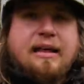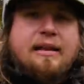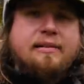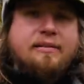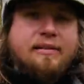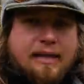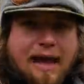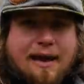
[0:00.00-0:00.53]

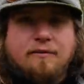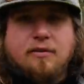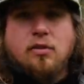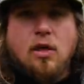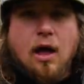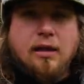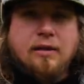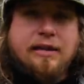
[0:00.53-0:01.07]
and have a
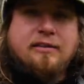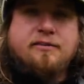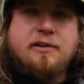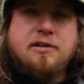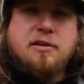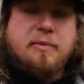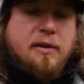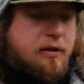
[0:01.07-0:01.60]
lot less
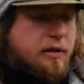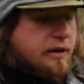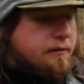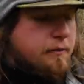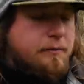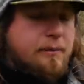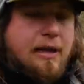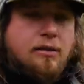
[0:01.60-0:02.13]
visibility
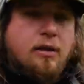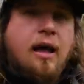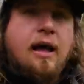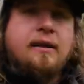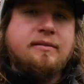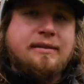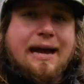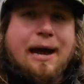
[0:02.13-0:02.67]
from that
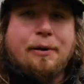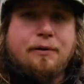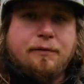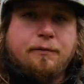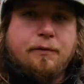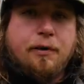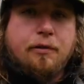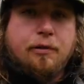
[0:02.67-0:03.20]
line down in
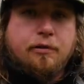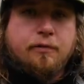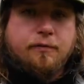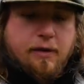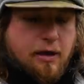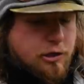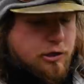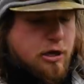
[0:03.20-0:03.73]
front of those
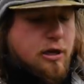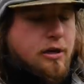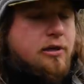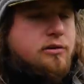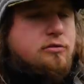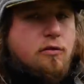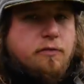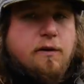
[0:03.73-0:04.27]
fish.
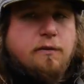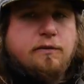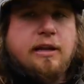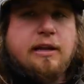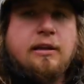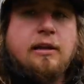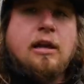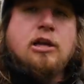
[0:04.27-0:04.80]
So a
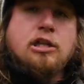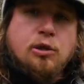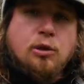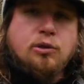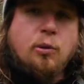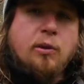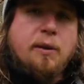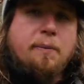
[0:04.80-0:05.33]
15 to
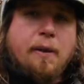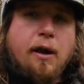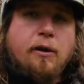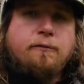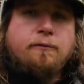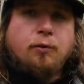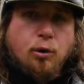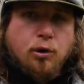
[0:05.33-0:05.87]
a
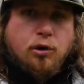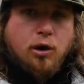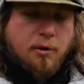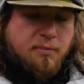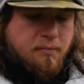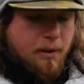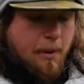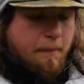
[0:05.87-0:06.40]
20-pound
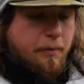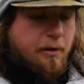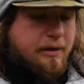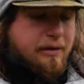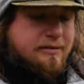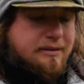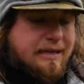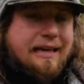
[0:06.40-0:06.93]
fluorocarbon bumper
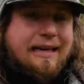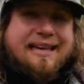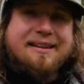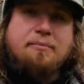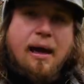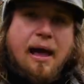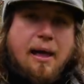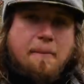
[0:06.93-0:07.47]
is key
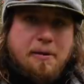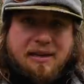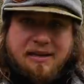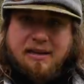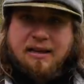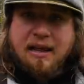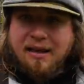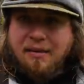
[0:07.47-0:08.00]
in my
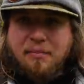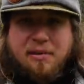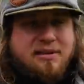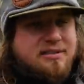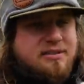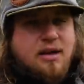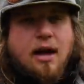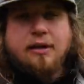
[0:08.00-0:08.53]
opinion, but
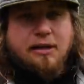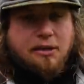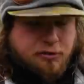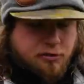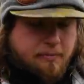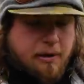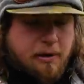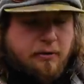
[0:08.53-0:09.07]
it's not
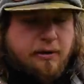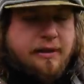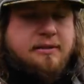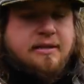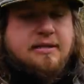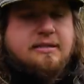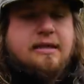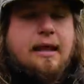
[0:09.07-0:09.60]
detrimental in
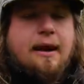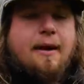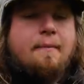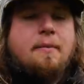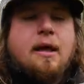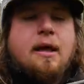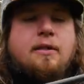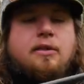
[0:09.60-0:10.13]
this setup.
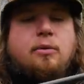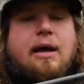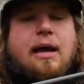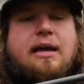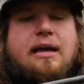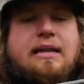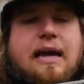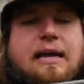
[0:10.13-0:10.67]
The way
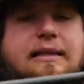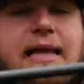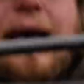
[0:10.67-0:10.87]
I connect